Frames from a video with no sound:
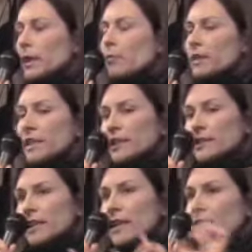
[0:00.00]
it up, but
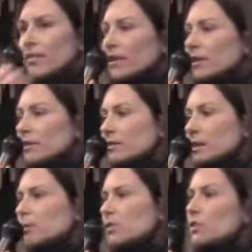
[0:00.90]
here, take this,
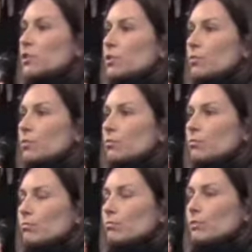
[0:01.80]
substitute,
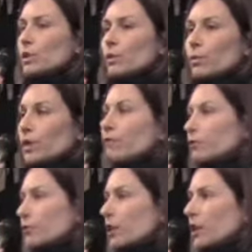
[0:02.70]
you know,
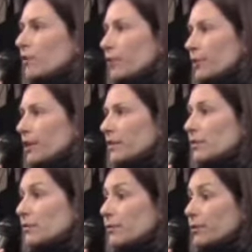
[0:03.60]
whatever drug for
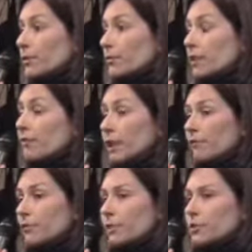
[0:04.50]
this for every
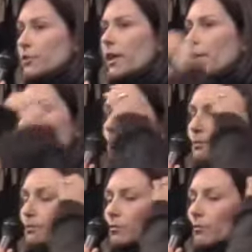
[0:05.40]
day for the rest of your life.
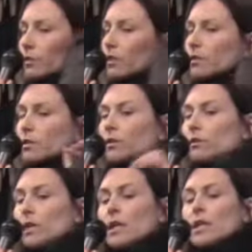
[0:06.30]

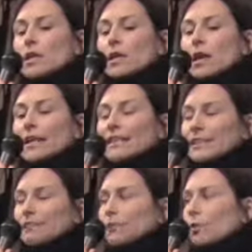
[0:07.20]
So I
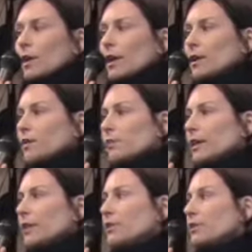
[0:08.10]
did for a while,
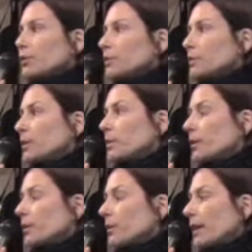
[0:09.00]
but I knew there must be a
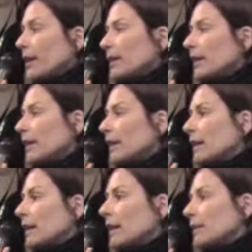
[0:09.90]
better way.
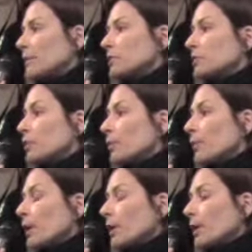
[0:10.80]
And I also
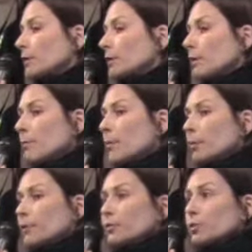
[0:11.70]
am a
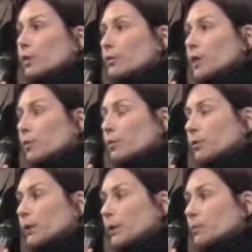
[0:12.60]
member of 12-step
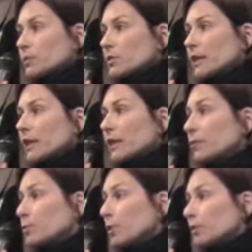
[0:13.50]
programs. And
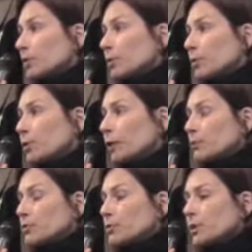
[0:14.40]
in 12-step
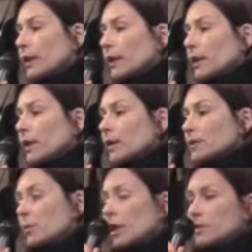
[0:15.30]
programs, you get a
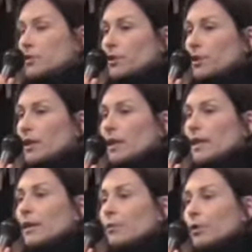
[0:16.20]
sponsor.
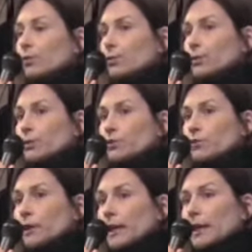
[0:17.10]
And one of the rules
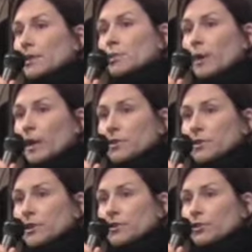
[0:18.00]
for getting a
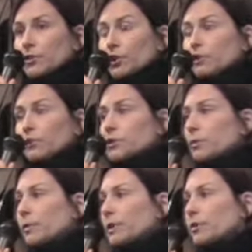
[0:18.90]
sponsor is you look for
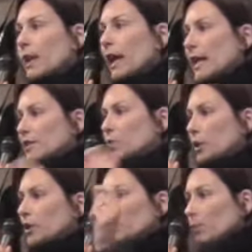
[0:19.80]
somebody who has
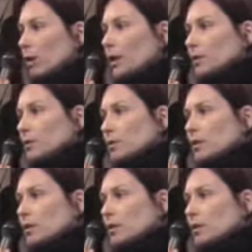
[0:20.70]
what you want,